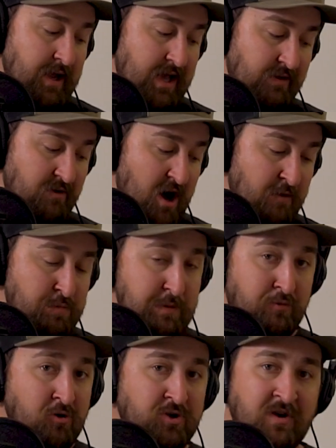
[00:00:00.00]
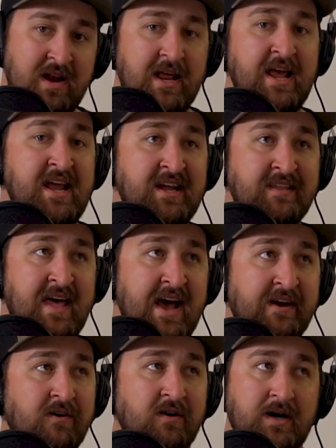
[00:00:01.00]
And a lot of people are trying to hang
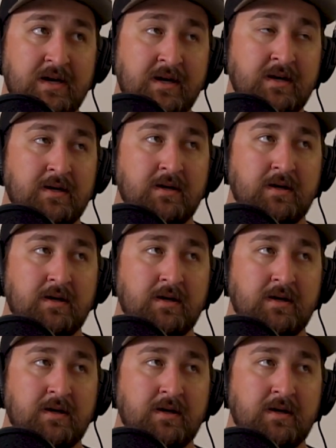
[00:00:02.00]
that on